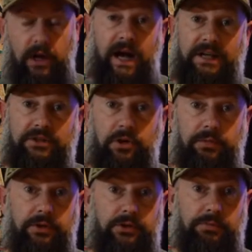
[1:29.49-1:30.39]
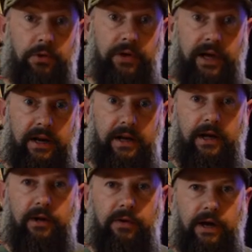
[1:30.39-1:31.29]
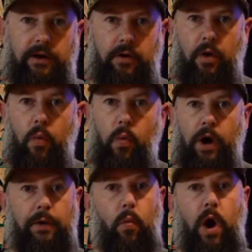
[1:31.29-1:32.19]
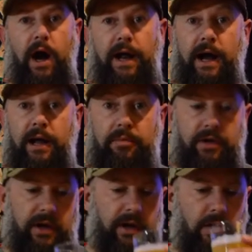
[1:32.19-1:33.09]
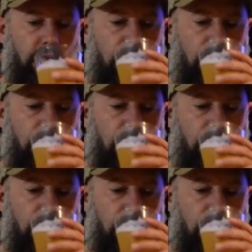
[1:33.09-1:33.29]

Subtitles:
Oskar Blues Brewing out of Colorado. 1Y IPA.